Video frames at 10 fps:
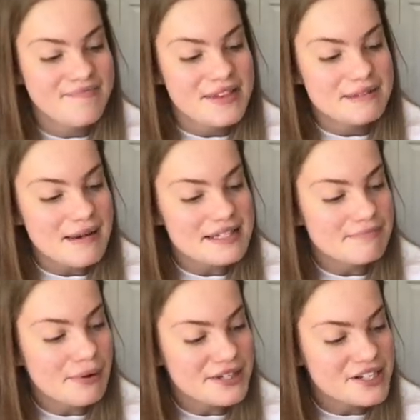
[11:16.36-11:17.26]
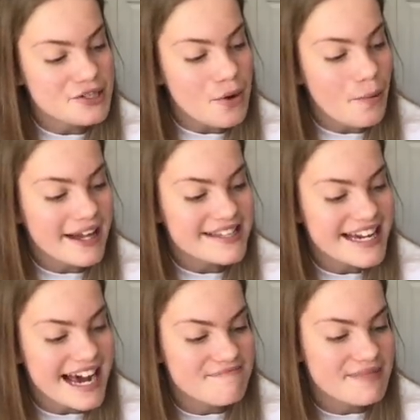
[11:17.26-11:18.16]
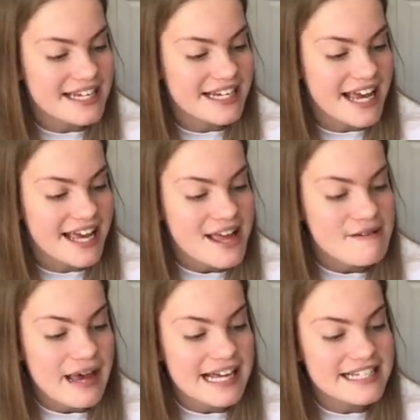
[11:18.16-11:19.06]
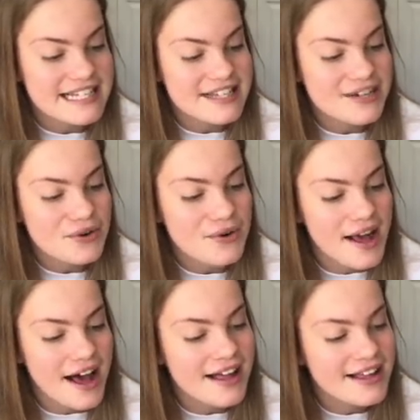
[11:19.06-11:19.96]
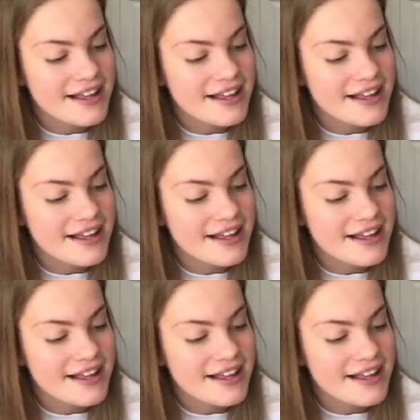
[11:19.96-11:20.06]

Spencer pointed to a West Ham beanie, painted in the corner.